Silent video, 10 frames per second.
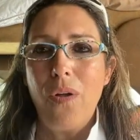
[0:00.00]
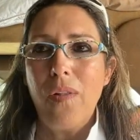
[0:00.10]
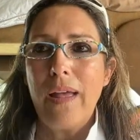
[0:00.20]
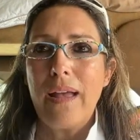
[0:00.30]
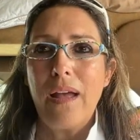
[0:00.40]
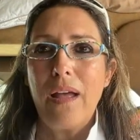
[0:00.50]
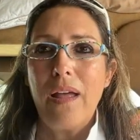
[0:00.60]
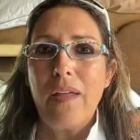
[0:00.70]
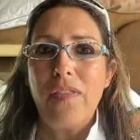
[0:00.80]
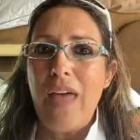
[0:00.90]
like
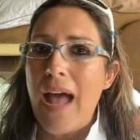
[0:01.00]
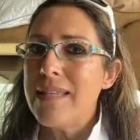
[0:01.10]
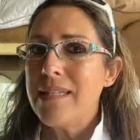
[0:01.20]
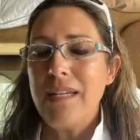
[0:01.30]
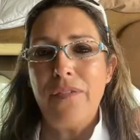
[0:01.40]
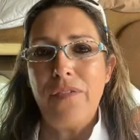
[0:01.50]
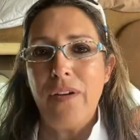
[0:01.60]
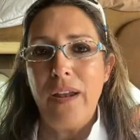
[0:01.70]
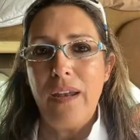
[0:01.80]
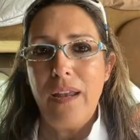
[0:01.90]
that's different.